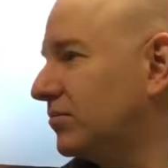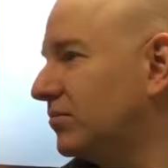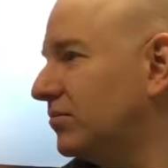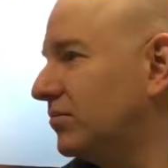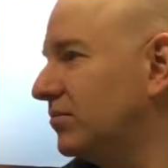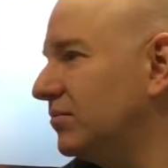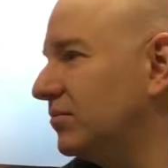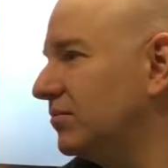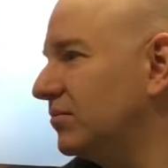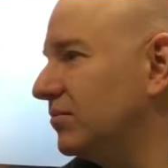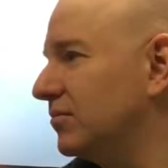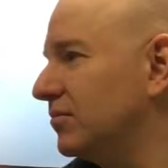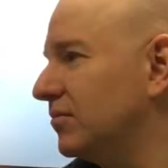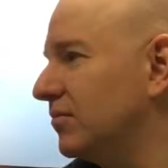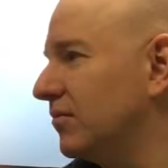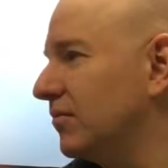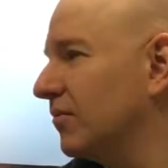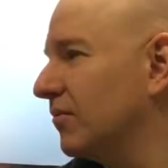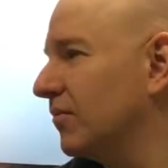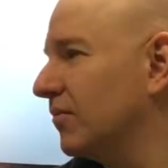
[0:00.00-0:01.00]

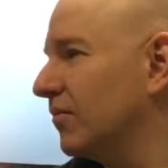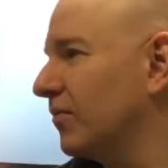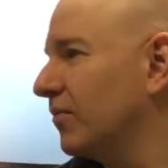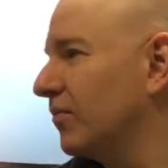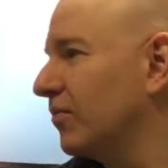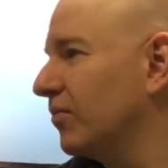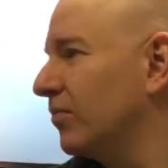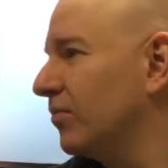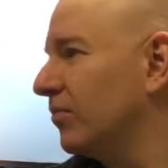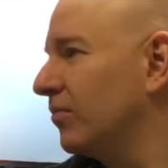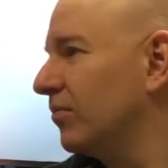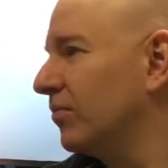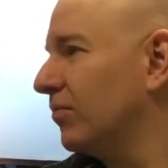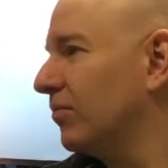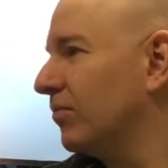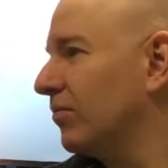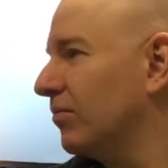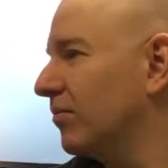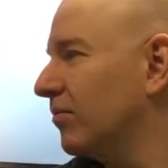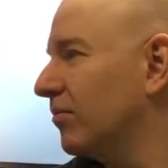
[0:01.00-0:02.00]

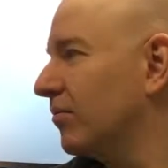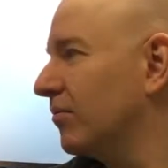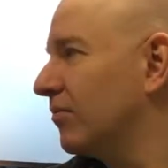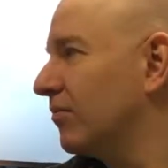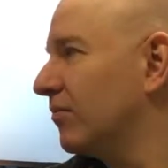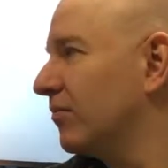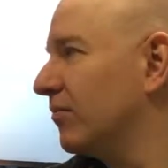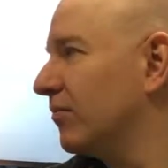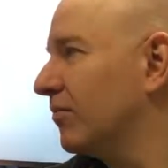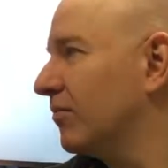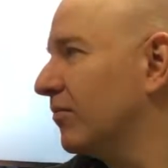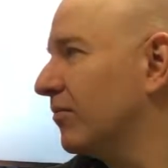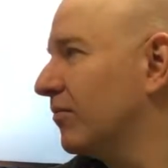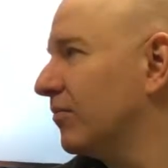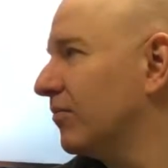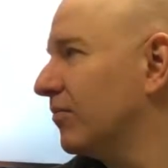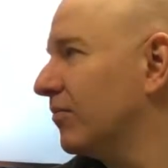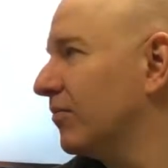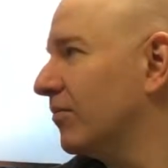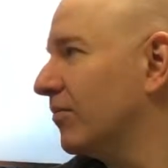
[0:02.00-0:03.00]

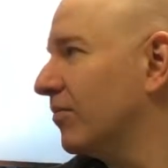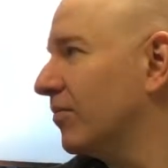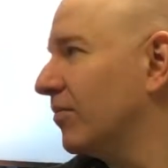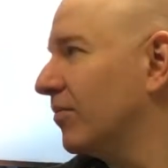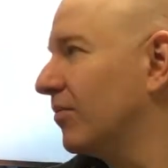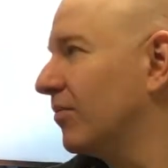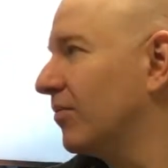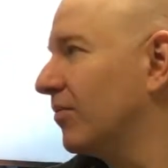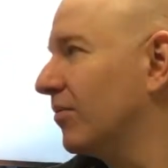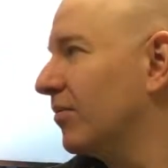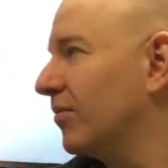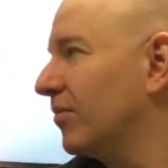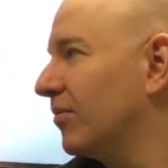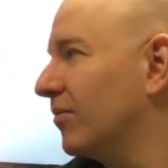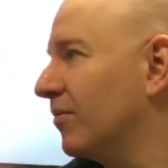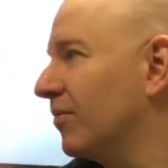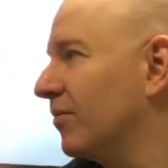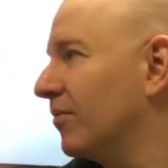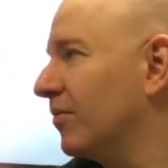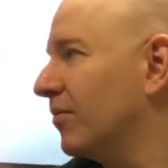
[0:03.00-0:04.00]

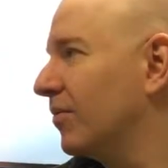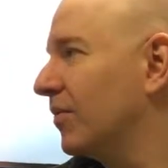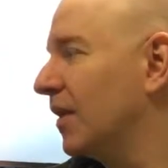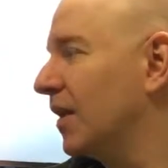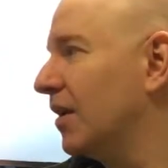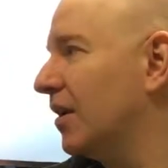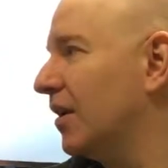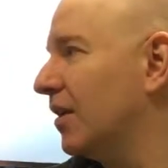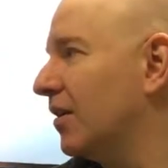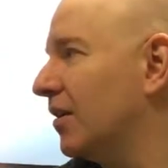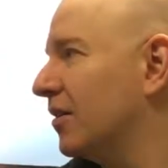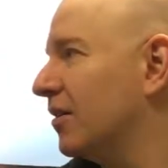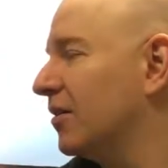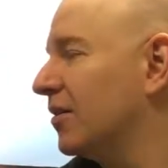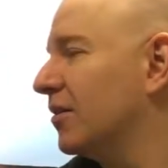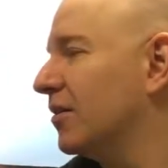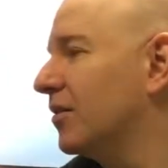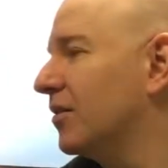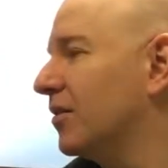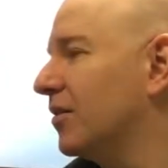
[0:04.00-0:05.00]

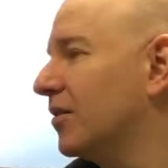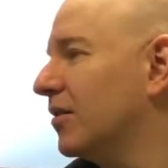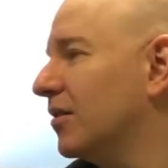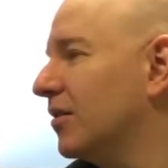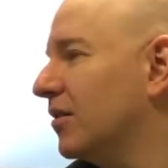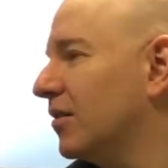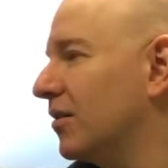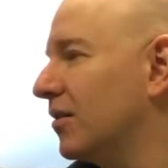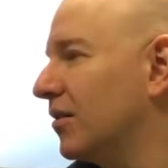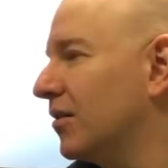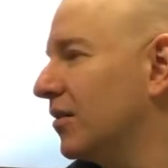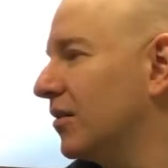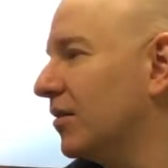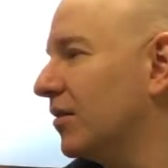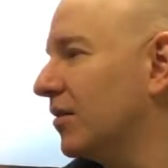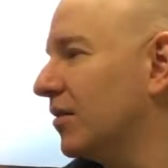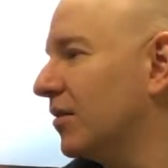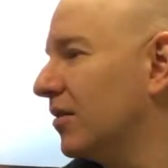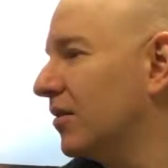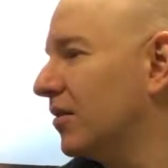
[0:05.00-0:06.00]

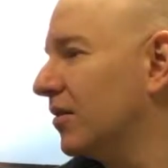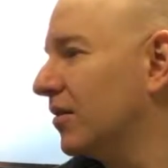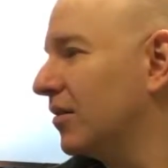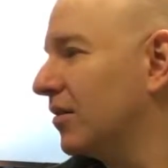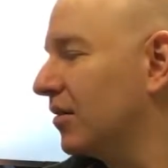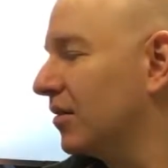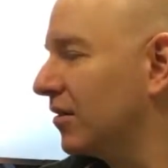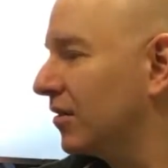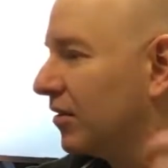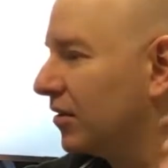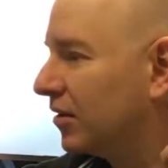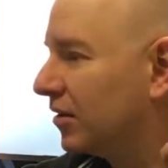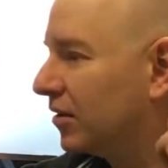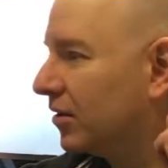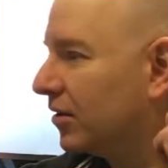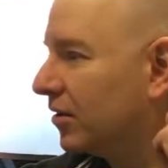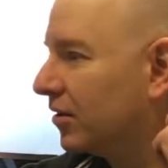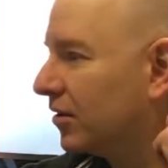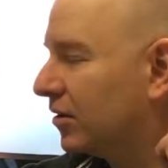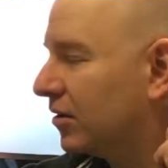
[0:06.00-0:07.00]

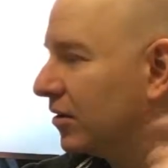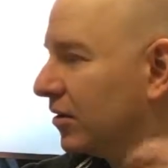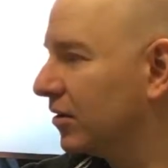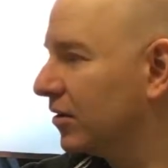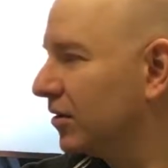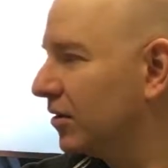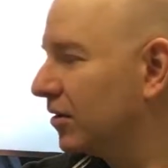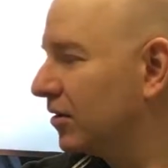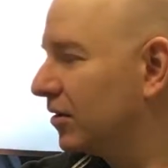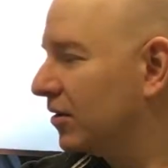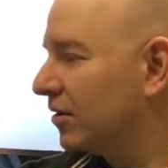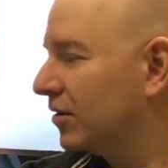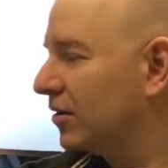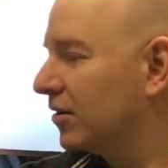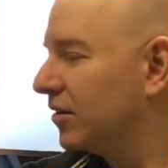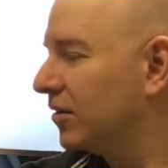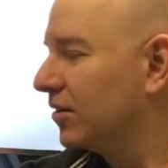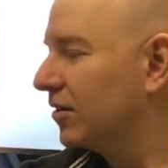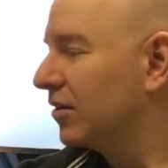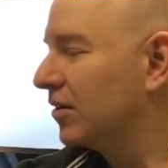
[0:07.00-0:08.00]
[no speech]